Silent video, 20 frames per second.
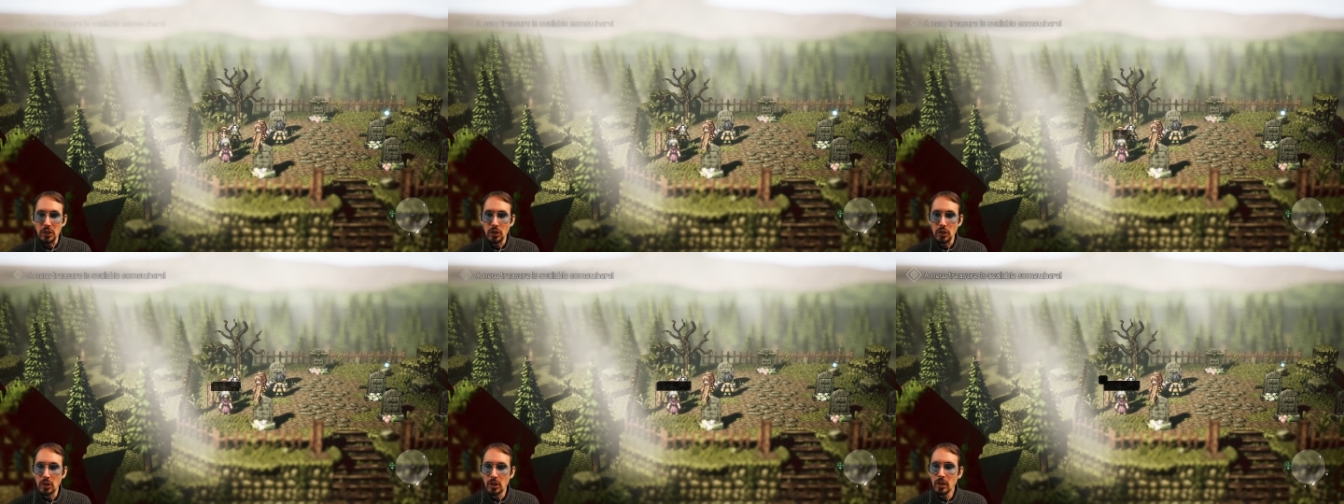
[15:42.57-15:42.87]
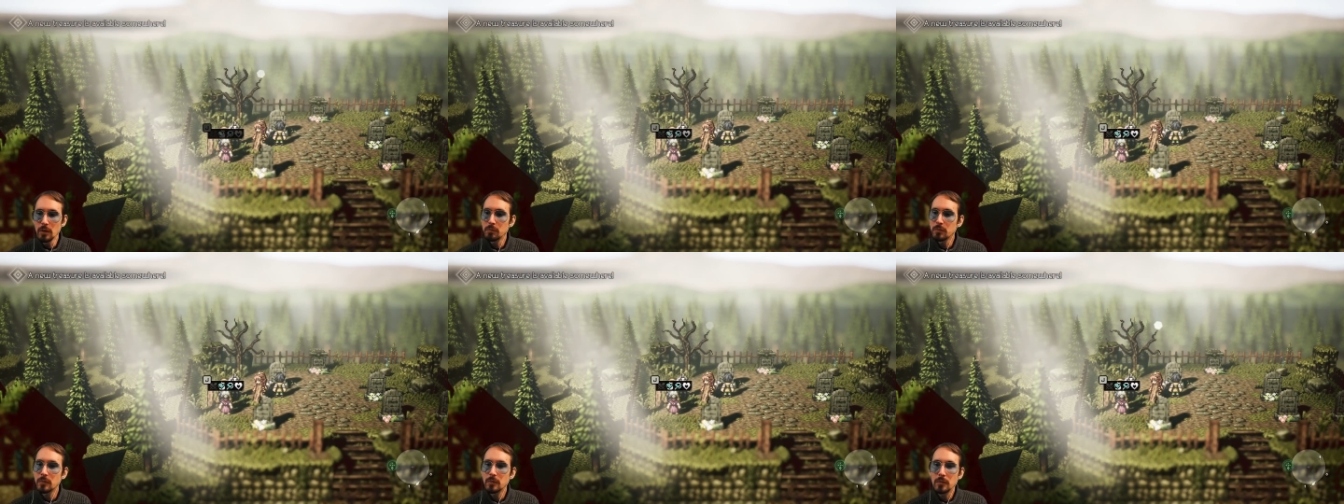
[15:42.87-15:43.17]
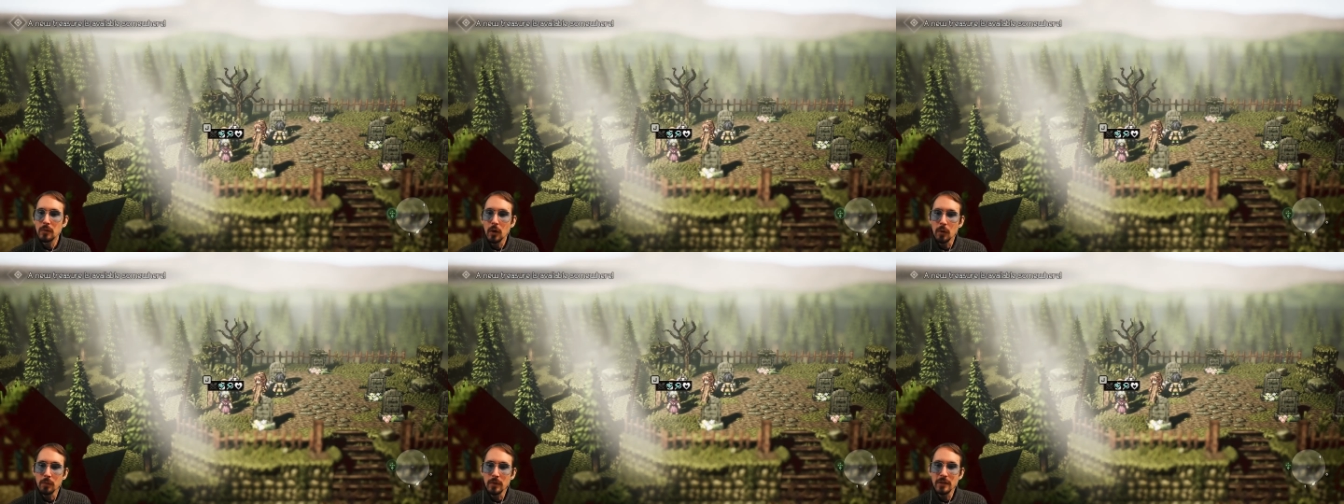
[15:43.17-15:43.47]
Yep.
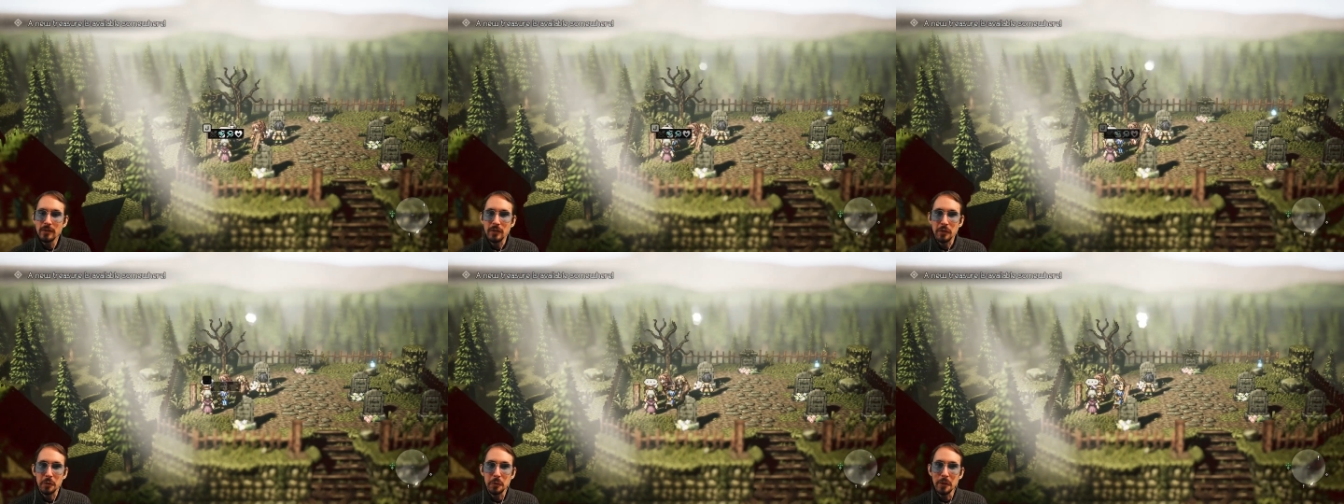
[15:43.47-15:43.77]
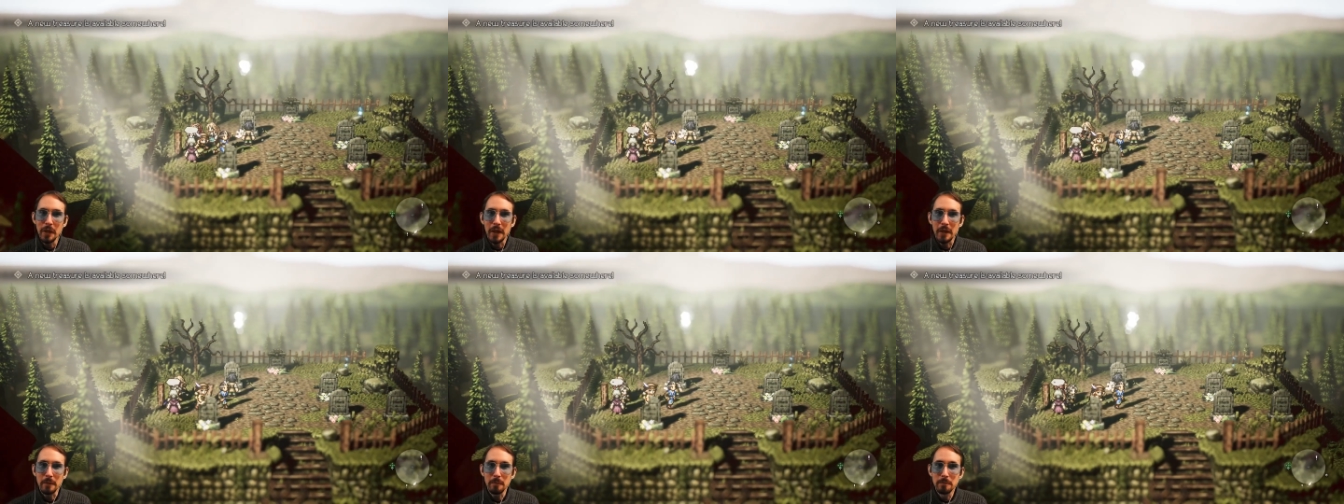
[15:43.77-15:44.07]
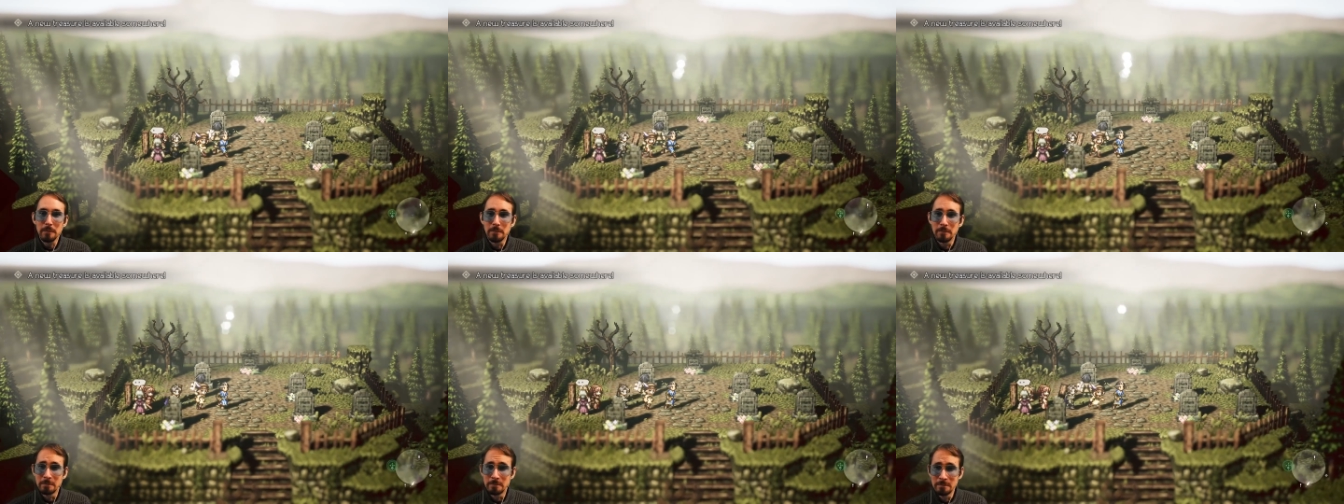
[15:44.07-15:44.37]
Hopefully it's a good
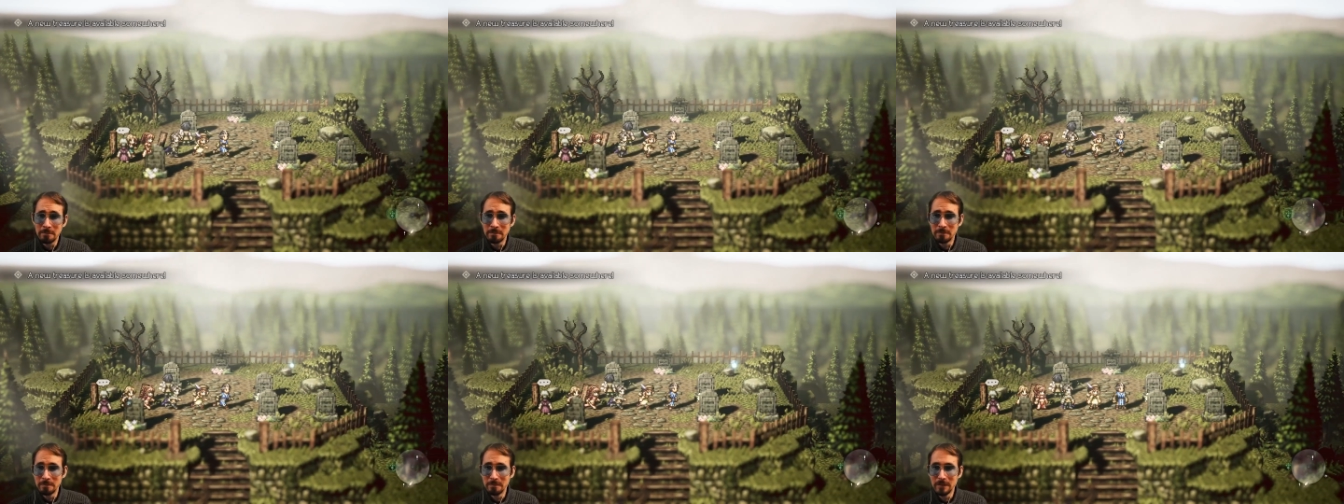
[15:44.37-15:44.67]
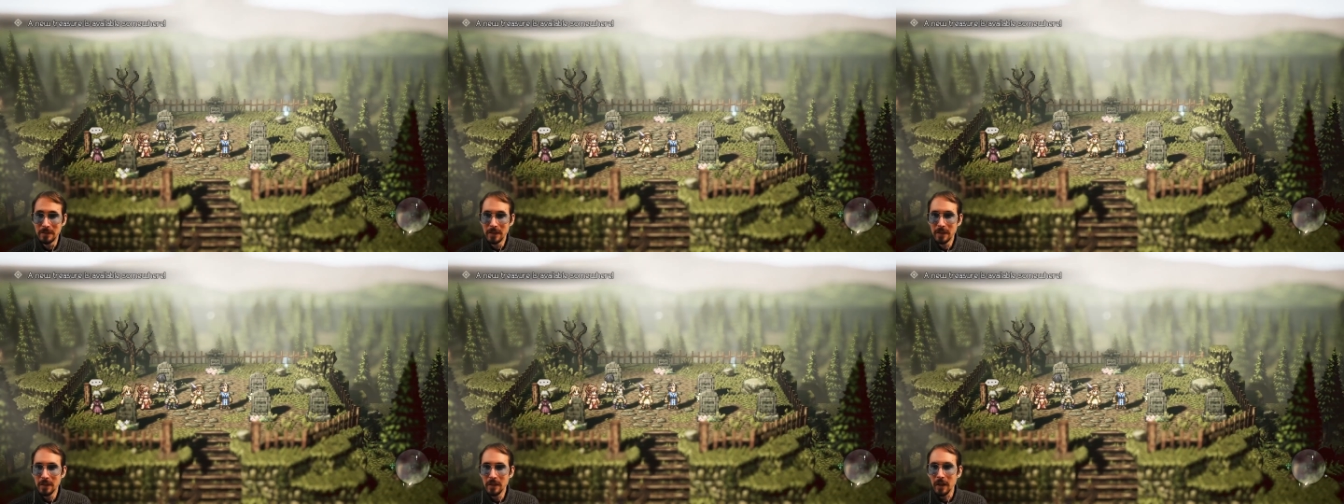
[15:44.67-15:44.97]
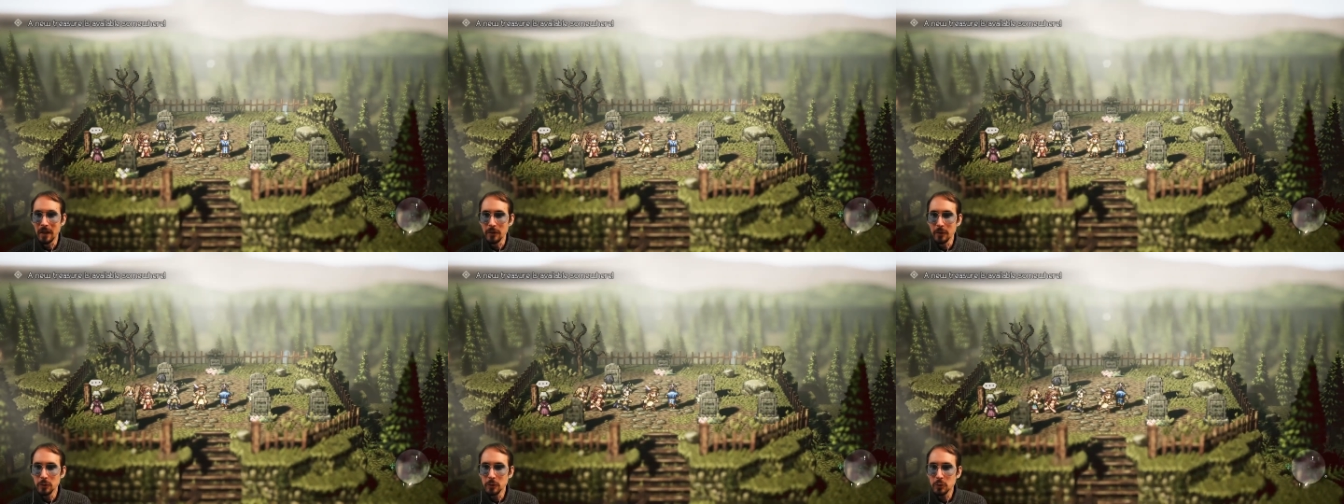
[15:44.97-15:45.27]
item.
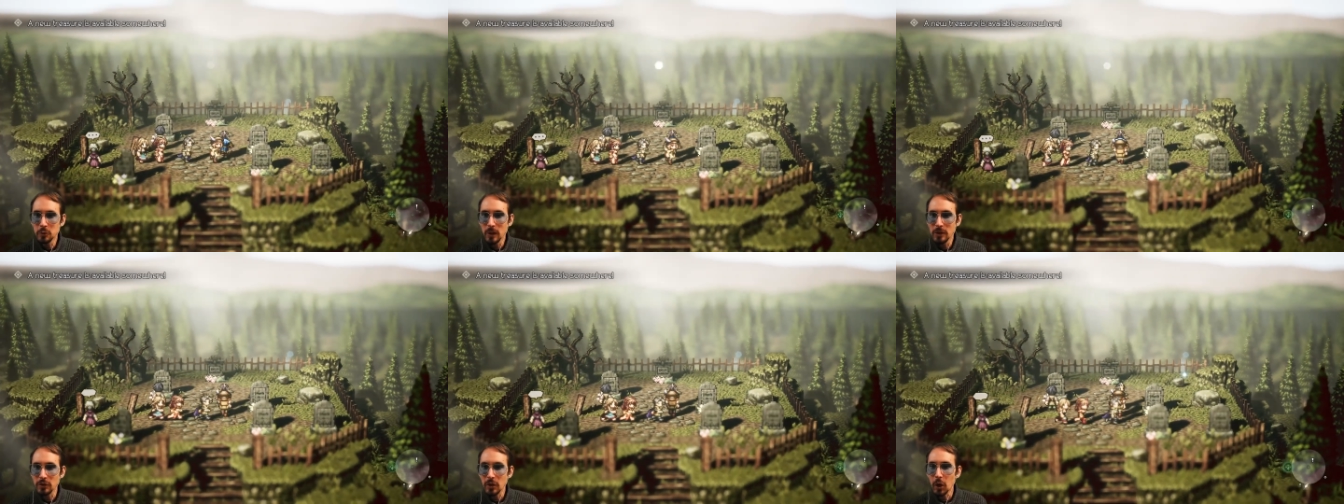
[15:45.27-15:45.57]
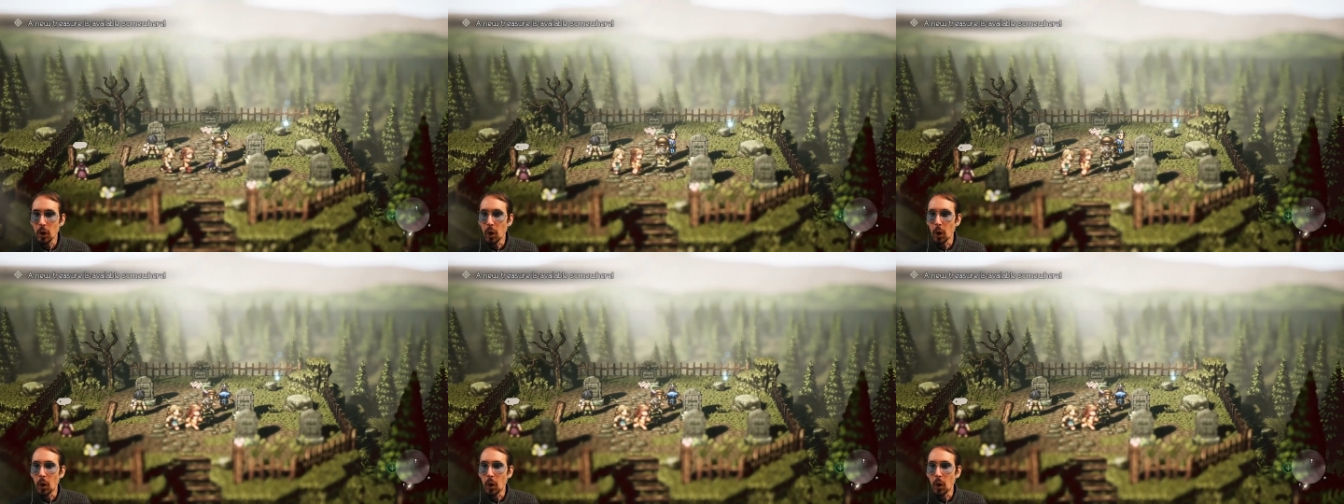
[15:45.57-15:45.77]
A new treasure.